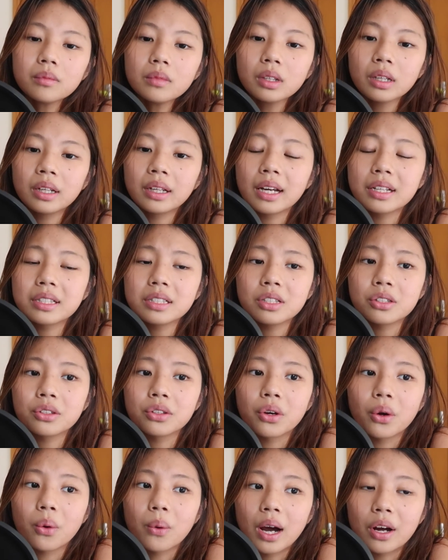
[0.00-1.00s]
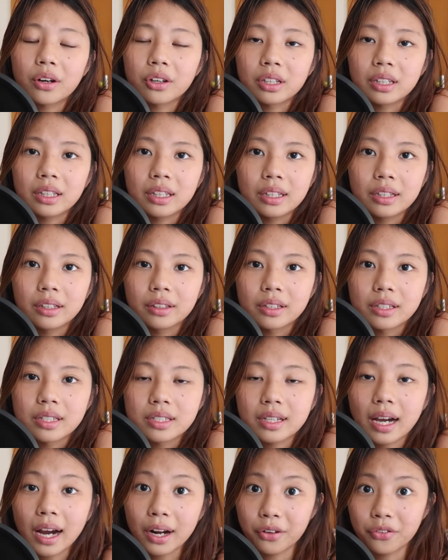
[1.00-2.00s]
And I didn't know how to heal the
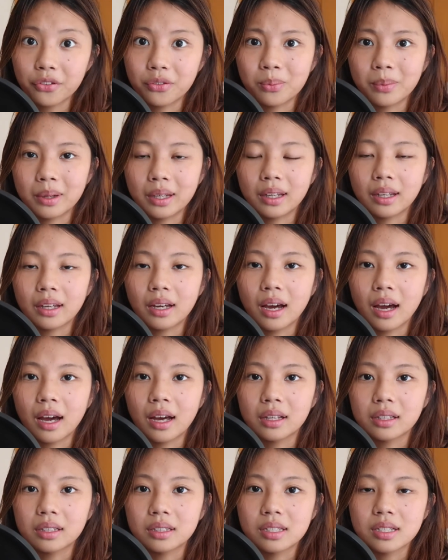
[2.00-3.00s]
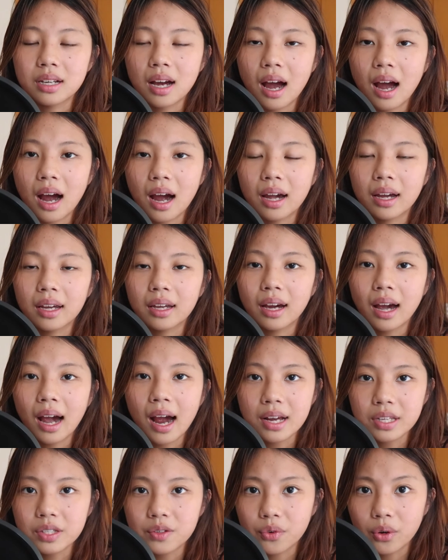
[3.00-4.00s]
side of me, and I
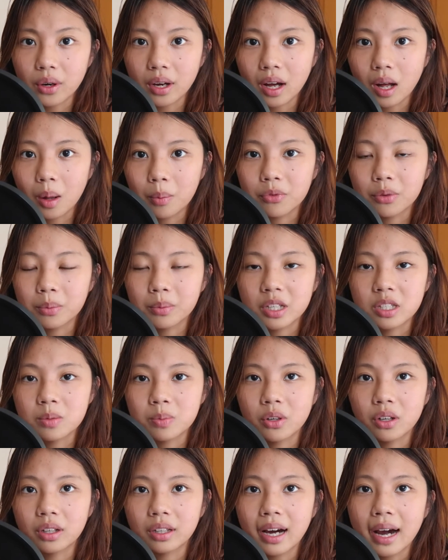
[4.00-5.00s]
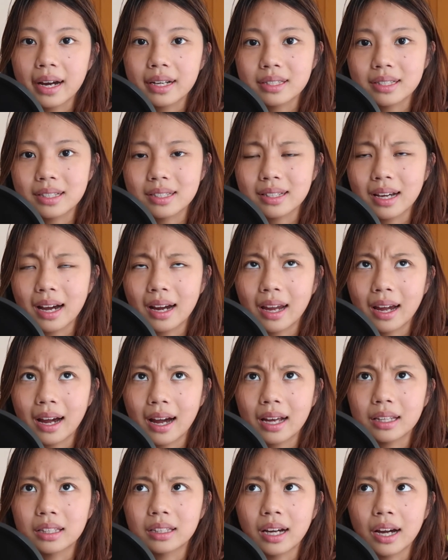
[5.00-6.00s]
asked for help from my spirit guides, as I
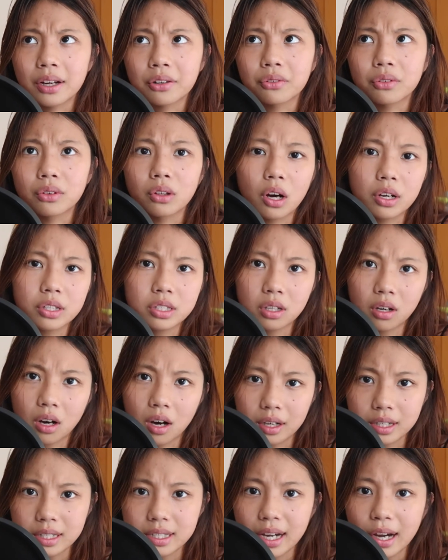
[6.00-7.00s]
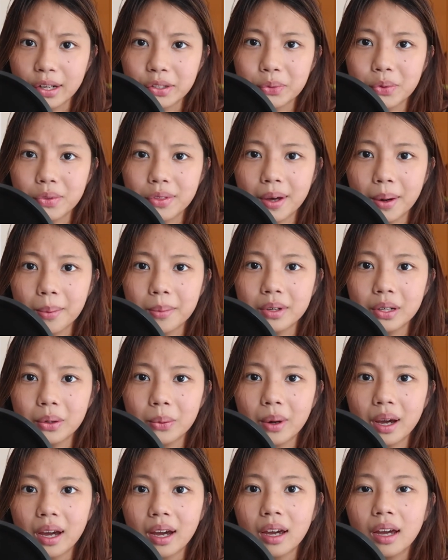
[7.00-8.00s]
had kind of lost contact with them in a
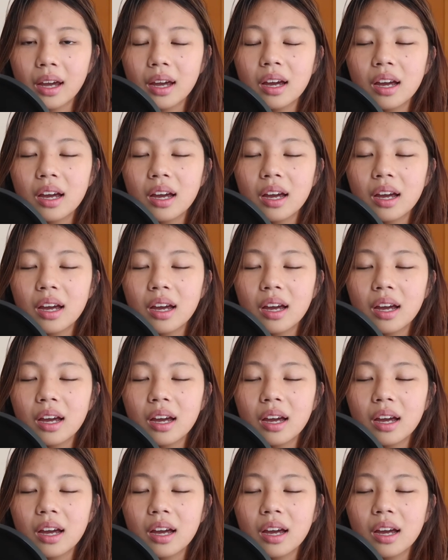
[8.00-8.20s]
way.